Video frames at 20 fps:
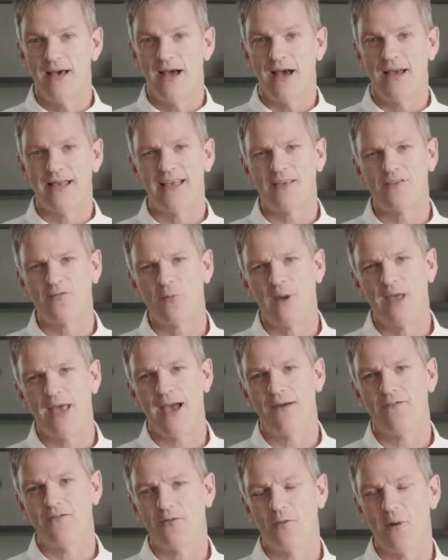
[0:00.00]
I guess we
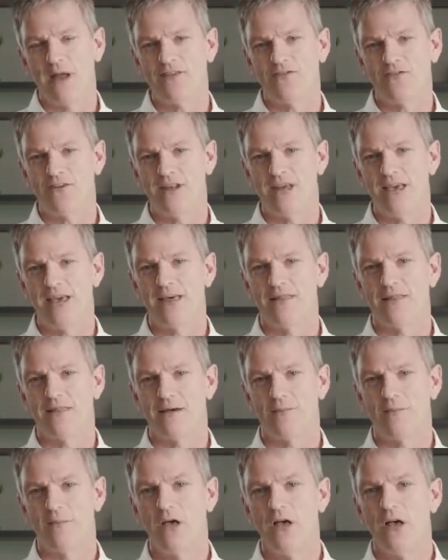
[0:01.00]
have to engineer
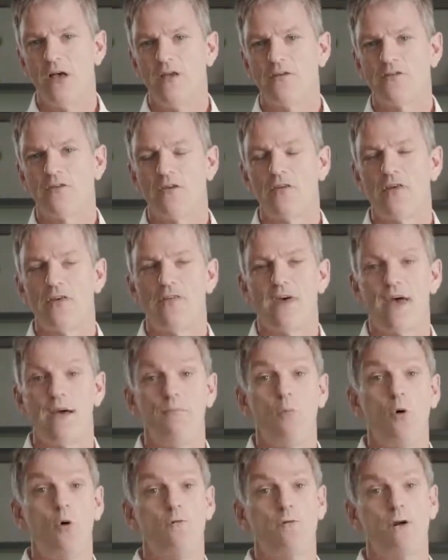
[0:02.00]
them so that they're
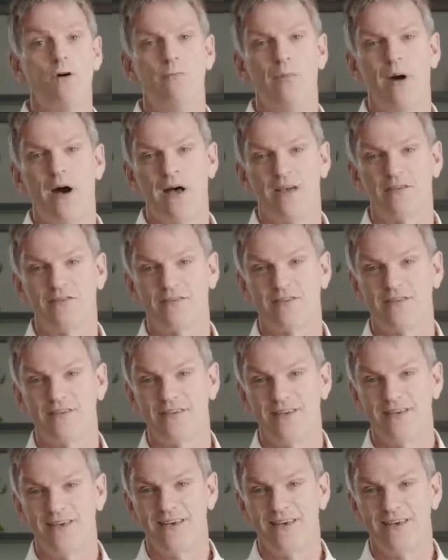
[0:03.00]
more robust,